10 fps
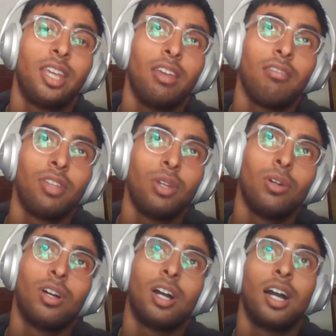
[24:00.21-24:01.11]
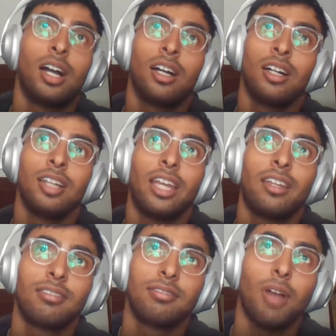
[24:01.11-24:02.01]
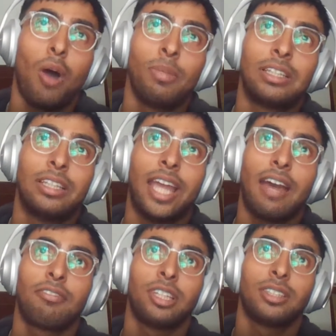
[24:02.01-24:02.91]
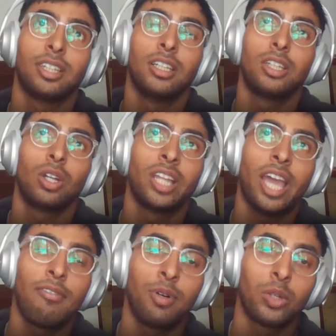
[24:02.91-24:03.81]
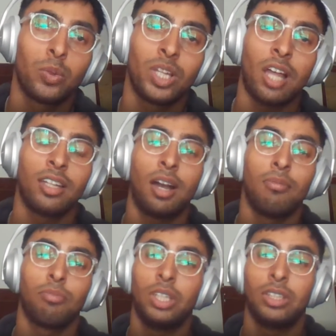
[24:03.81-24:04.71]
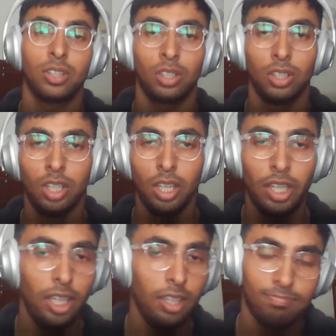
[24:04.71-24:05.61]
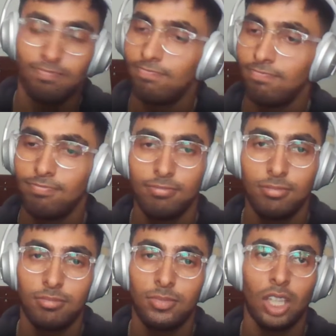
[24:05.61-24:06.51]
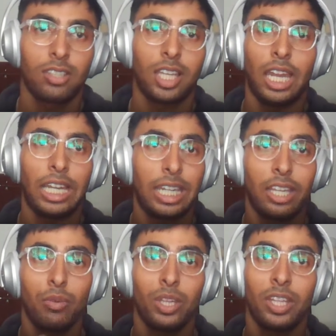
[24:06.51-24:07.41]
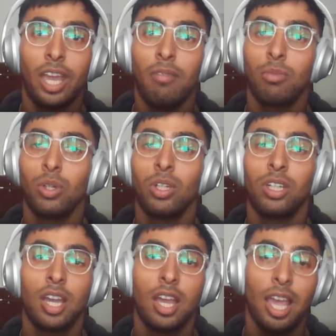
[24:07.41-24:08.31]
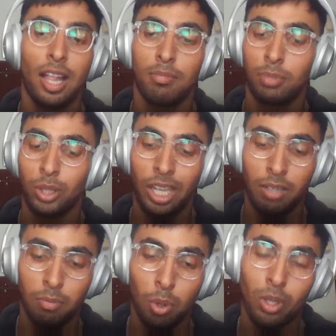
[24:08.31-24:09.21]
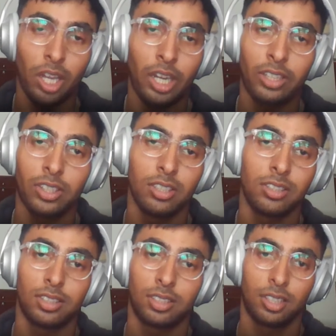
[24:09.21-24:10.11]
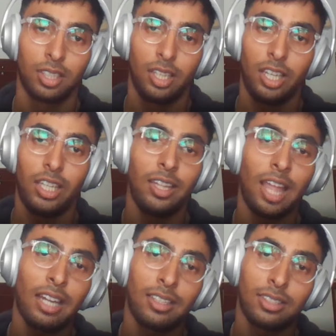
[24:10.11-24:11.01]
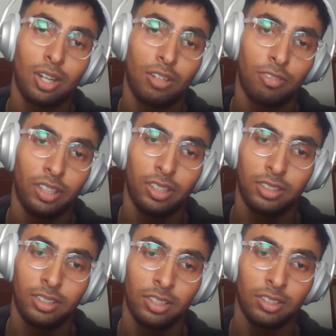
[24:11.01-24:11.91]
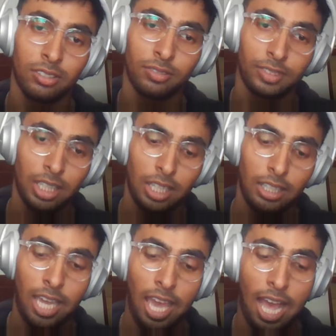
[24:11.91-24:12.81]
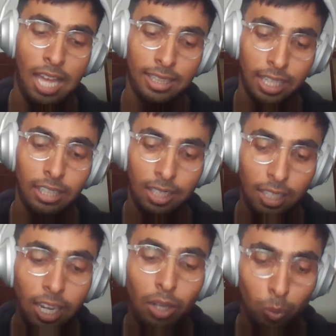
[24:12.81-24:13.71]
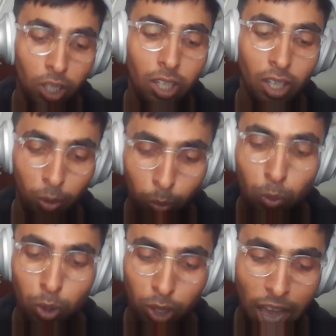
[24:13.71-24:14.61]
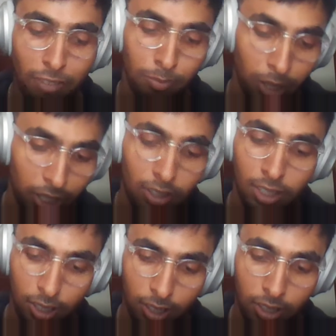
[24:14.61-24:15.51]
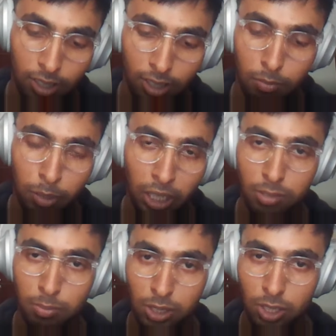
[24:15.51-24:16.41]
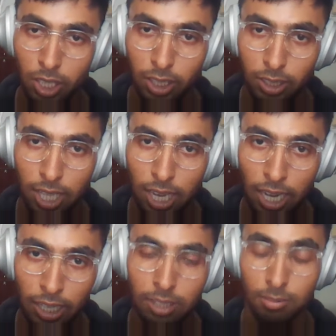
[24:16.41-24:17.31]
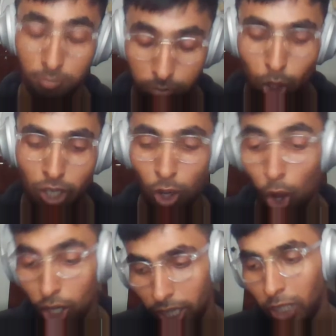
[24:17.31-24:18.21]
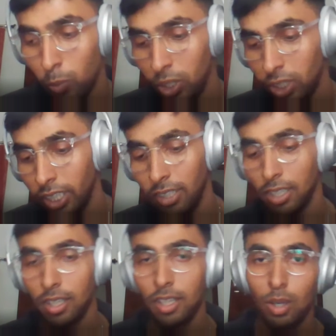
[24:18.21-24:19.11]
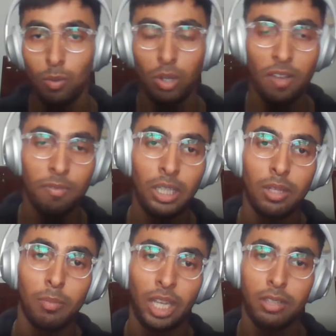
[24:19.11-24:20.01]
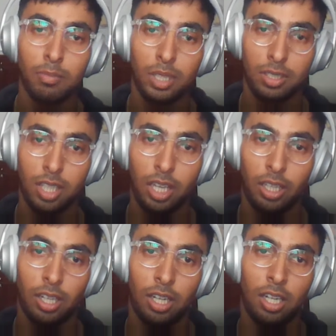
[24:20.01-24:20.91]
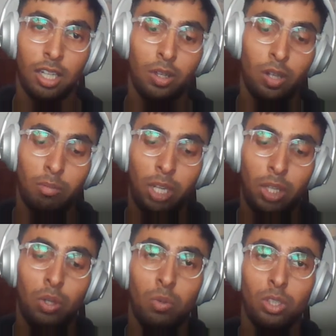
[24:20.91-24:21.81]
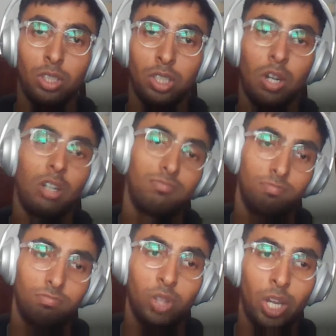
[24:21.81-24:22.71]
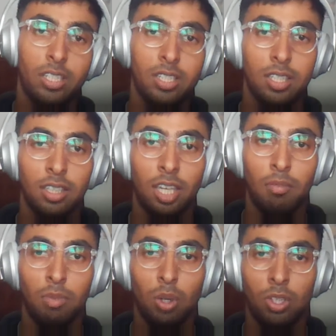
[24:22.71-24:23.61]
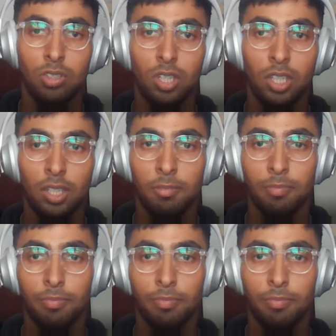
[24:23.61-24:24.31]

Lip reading: give you like obviously they have research or they have worked with other companies. So just connecting with them could help you get more connections in that sort of field. So yeah, I think networking would have been the biggest mistake that I sorry, not networking would have been the biggest mistake during my university or when I came to Australia.